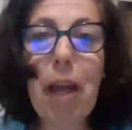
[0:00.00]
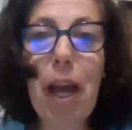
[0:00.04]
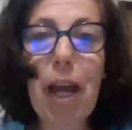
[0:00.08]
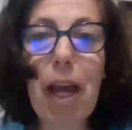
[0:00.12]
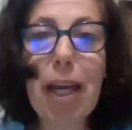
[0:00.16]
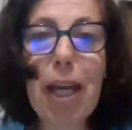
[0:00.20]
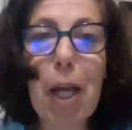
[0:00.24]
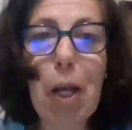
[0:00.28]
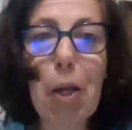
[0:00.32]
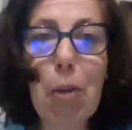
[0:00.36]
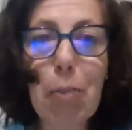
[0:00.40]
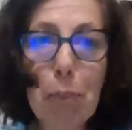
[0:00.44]

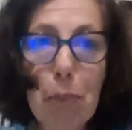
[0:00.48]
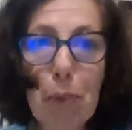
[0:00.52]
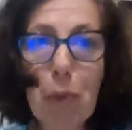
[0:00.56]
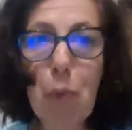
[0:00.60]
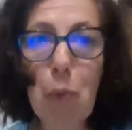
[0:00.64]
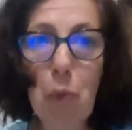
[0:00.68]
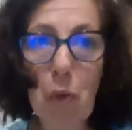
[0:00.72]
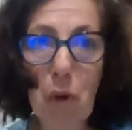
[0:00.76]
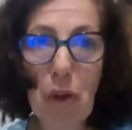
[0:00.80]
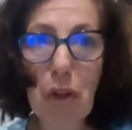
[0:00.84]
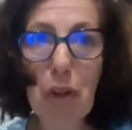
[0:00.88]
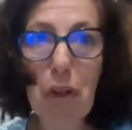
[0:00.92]
I help
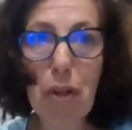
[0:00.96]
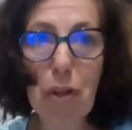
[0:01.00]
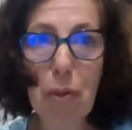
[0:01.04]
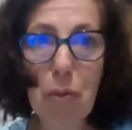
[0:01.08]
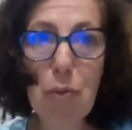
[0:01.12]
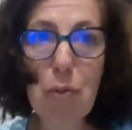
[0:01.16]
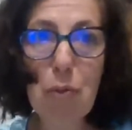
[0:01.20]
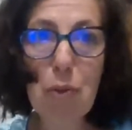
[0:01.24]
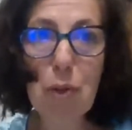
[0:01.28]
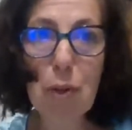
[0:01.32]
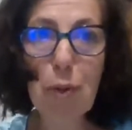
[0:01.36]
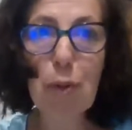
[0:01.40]
you work
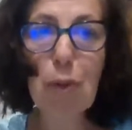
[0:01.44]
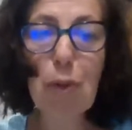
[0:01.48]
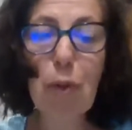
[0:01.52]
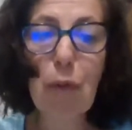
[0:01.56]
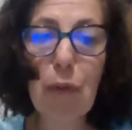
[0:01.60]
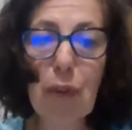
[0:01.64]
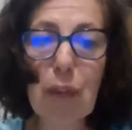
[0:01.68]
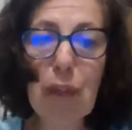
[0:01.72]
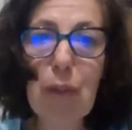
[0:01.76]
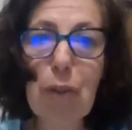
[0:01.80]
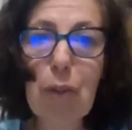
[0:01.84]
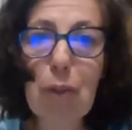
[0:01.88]
through those
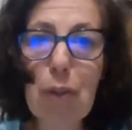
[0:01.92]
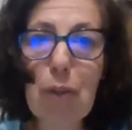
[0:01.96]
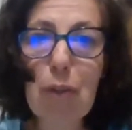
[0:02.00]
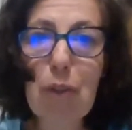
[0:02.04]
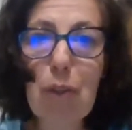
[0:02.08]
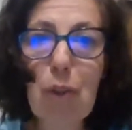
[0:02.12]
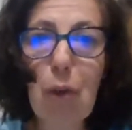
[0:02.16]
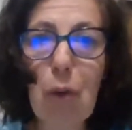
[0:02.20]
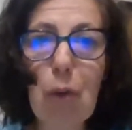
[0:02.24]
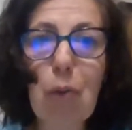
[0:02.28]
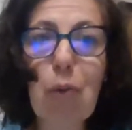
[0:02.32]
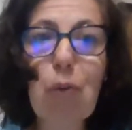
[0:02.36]

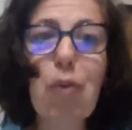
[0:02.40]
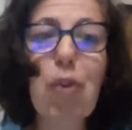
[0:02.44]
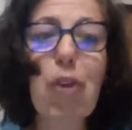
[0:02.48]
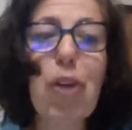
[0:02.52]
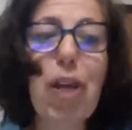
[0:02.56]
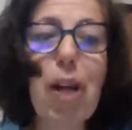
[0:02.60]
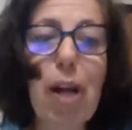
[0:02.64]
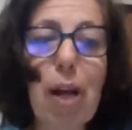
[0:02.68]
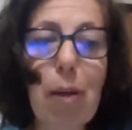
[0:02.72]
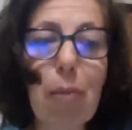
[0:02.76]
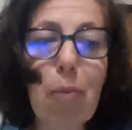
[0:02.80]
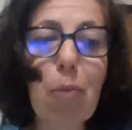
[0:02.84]
fears to
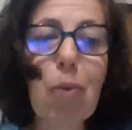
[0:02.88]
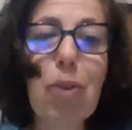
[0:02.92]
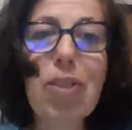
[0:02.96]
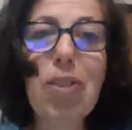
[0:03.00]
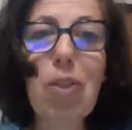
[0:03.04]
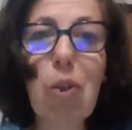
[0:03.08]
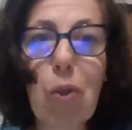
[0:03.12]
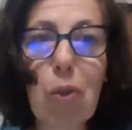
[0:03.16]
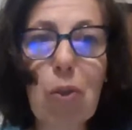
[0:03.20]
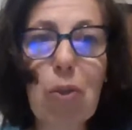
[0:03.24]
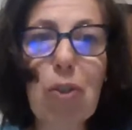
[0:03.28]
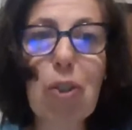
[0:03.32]
overcome
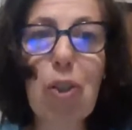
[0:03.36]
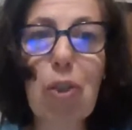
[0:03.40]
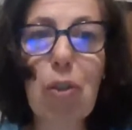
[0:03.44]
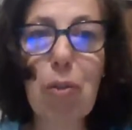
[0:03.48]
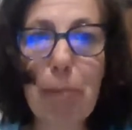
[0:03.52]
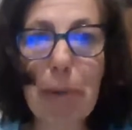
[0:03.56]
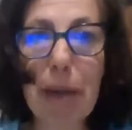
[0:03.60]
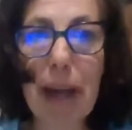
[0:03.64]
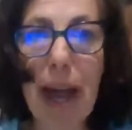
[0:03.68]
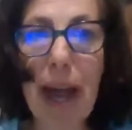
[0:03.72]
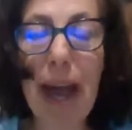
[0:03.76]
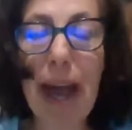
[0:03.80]
what's holding
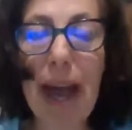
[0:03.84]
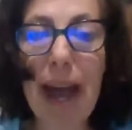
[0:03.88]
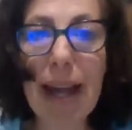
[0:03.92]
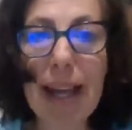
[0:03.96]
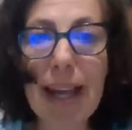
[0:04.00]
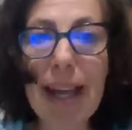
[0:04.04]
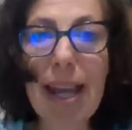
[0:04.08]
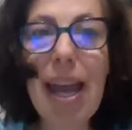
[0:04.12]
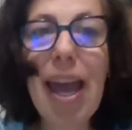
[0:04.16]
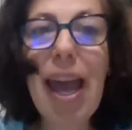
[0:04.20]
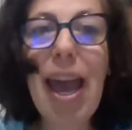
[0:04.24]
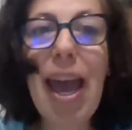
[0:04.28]
you
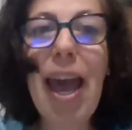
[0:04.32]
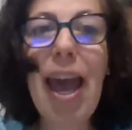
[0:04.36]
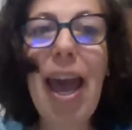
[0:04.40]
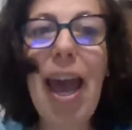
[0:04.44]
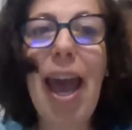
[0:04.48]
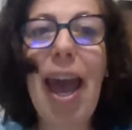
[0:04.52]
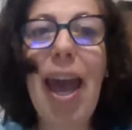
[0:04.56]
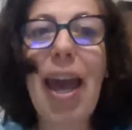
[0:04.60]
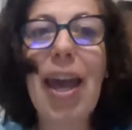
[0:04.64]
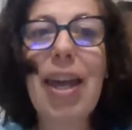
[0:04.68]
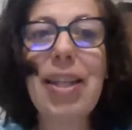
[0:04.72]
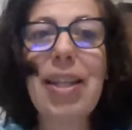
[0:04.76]
back,
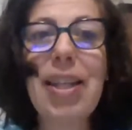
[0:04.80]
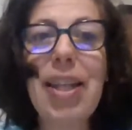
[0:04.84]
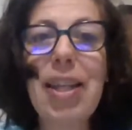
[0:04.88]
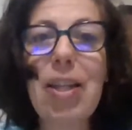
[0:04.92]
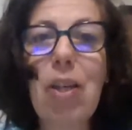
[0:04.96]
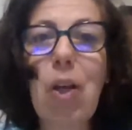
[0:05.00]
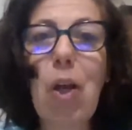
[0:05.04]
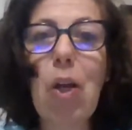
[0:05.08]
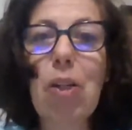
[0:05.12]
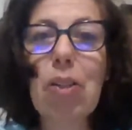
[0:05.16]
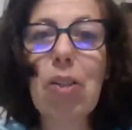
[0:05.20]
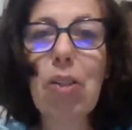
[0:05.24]
and
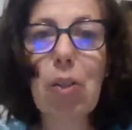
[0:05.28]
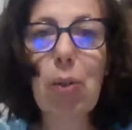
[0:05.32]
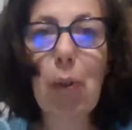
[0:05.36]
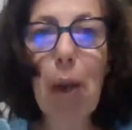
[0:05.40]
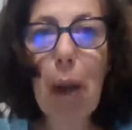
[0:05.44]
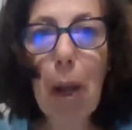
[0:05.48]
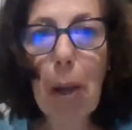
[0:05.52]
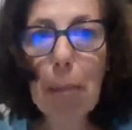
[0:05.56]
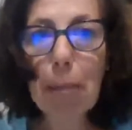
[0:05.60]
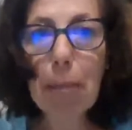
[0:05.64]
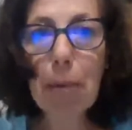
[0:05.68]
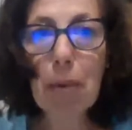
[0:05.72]
then also
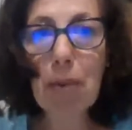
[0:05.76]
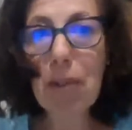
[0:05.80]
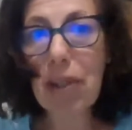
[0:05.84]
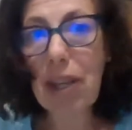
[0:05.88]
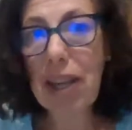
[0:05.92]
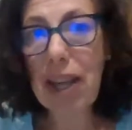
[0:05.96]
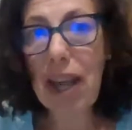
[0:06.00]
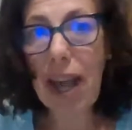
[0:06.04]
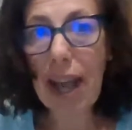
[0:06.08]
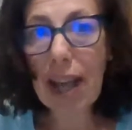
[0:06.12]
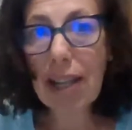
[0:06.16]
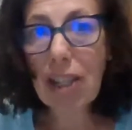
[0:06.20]
help you
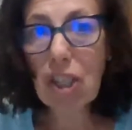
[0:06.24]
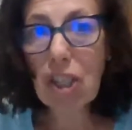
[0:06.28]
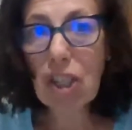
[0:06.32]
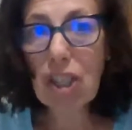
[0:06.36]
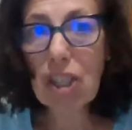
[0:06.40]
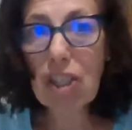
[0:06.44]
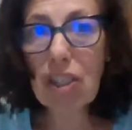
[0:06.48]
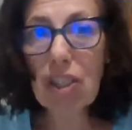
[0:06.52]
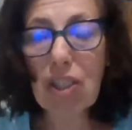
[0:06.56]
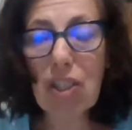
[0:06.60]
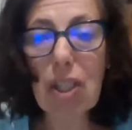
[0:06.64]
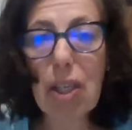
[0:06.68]
take
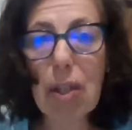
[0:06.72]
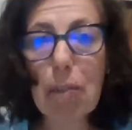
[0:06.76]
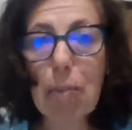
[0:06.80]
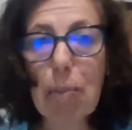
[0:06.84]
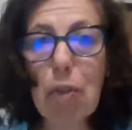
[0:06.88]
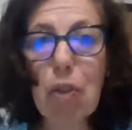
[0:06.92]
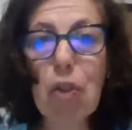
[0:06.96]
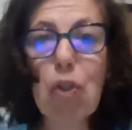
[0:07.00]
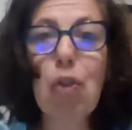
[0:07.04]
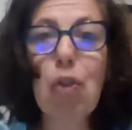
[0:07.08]
action steps